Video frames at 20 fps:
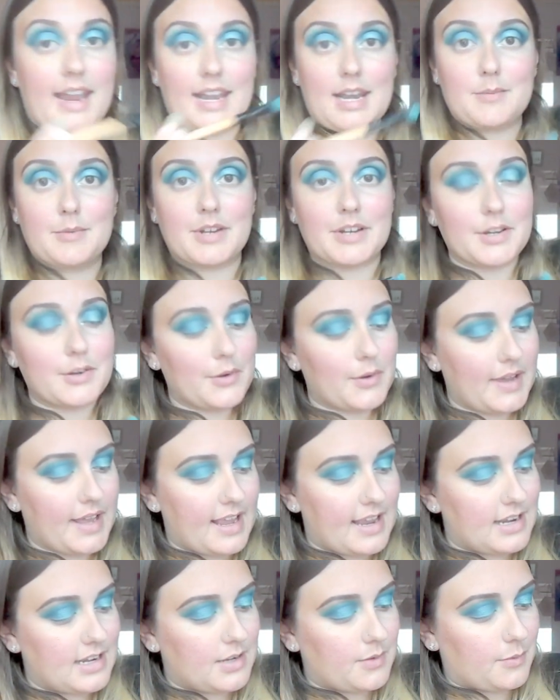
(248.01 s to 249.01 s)
and I'm going to go
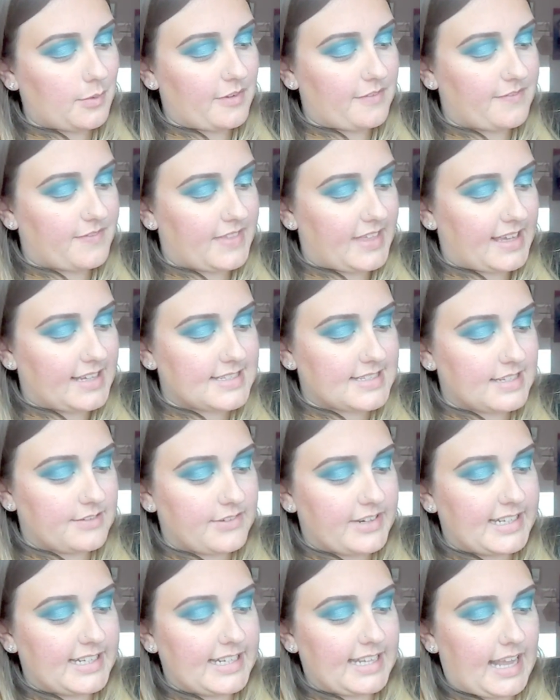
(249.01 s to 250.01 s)
in with this
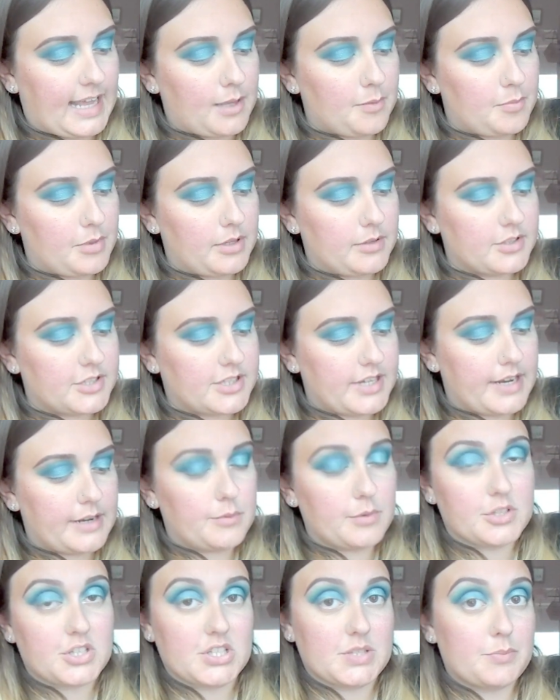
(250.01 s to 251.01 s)
really light blue
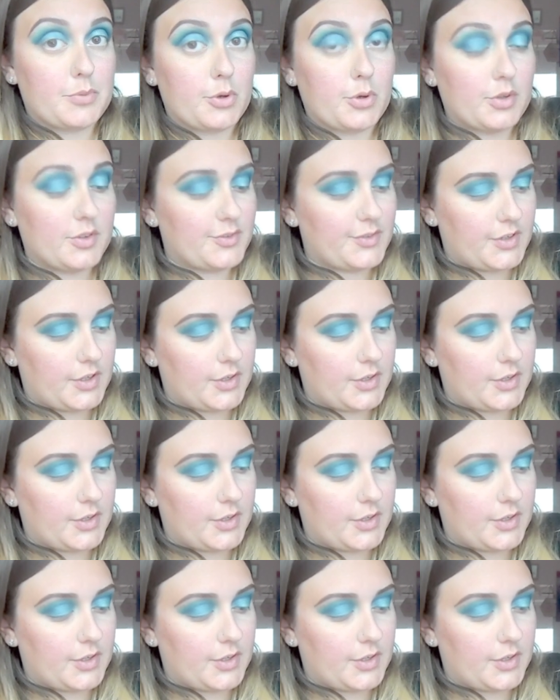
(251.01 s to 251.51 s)
shade, which is Pool